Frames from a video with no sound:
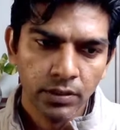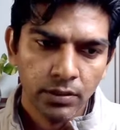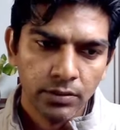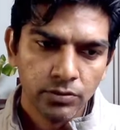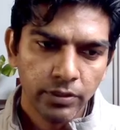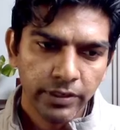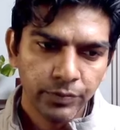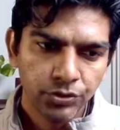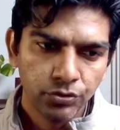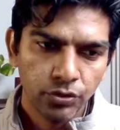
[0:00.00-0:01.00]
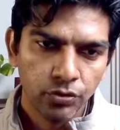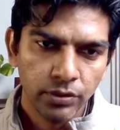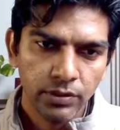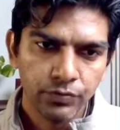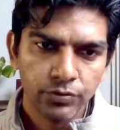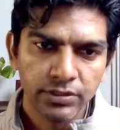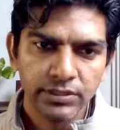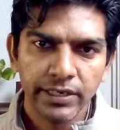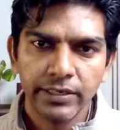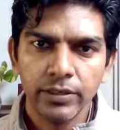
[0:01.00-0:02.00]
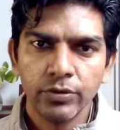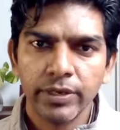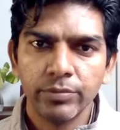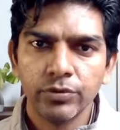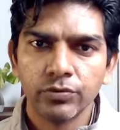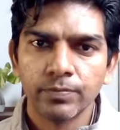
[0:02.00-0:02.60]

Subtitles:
So let me show all the forces acting on M2.